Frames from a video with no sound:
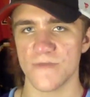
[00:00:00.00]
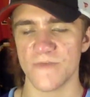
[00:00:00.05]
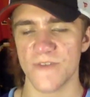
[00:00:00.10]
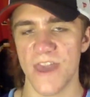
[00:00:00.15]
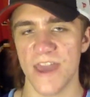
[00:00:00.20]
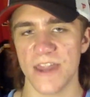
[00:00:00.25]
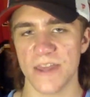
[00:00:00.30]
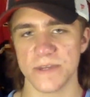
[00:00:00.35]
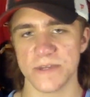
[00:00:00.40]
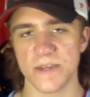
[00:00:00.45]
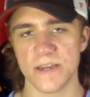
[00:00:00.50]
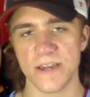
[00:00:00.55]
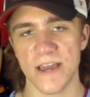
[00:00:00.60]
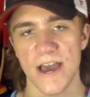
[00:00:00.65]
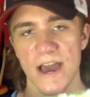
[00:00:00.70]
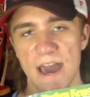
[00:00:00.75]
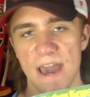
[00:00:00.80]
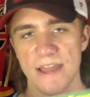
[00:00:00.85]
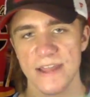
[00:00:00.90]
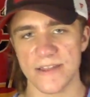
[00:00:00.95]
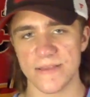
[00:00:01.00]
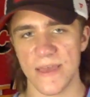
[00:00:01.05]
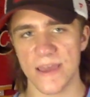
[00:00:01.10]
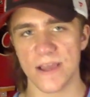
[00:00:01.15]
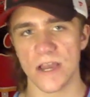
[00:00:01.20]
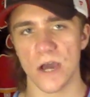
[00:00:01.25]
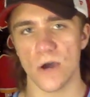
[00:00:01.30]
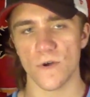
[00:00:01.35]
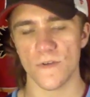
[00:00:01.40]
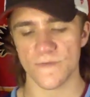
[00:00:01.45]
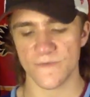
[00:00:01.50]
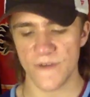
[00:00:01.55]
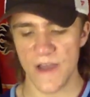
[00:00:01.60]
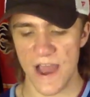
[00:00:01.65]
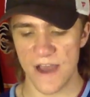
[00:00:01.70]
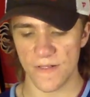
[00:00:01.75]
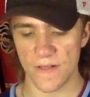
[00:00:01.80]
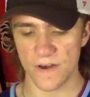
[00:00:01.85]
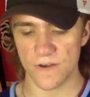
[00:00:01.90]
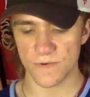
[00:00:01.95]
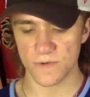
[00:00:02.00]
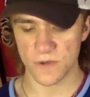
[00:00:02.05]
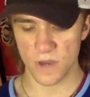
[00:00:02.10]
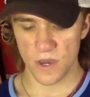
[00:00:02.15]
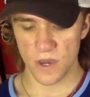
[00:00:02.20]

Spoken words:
fantasy guide, and they go as follows.